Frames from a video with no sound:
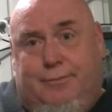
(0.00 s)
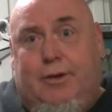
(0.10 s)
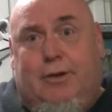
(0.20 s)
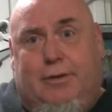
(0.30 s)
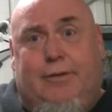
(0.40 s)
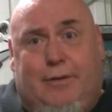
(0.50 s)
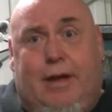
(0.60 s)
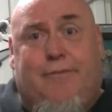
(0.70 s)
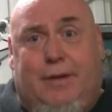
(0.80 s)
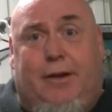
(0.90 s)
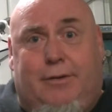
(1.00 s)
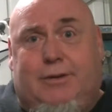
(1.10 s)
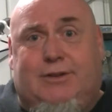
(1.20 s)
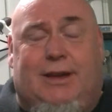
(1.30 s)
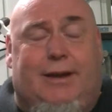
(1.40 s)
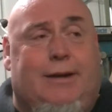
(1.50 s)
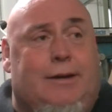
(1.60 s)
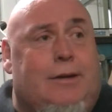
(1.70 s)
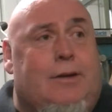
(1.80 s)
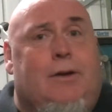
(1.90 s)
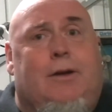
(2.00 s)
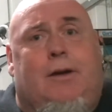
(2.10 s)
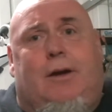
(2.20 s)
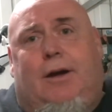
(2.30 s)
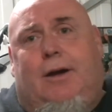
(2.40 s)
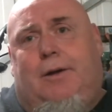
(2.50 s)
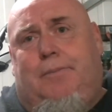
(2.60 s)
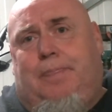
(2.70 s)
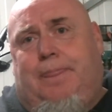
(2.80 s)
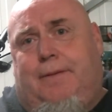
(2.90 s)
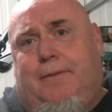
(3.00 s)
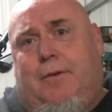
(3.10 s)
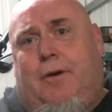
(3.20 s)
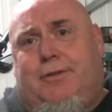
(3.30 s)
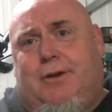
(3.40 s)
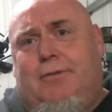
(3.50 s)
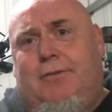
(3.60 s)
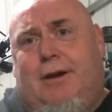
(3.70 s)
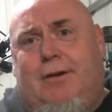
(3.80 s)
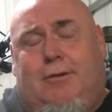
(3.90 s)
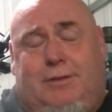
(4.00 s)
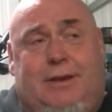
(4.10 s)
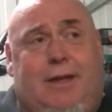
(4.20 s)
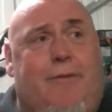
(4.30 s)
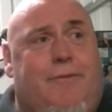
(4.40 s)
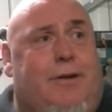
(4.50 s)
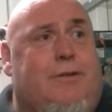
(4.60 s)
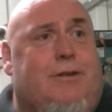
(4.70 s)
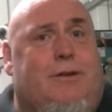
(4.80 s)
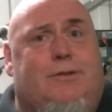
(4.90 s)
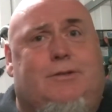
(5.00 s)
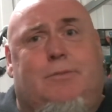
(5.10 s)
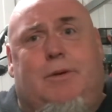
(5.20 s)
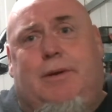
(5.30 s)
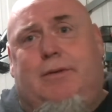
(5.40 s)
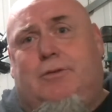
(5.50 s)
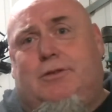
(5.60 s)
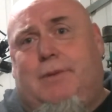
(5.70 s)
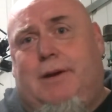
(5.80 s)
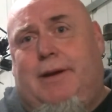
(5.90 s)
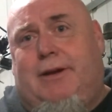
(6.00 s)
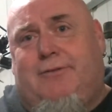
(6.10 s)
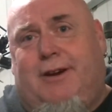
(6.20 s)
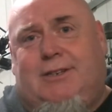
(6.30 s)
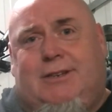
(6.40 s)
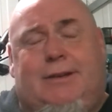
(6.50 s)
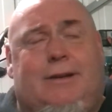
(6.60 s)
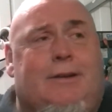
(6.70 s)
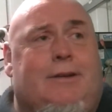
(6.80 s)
have, you can sell it. I did have noticed the last time we went to watch BMX racing,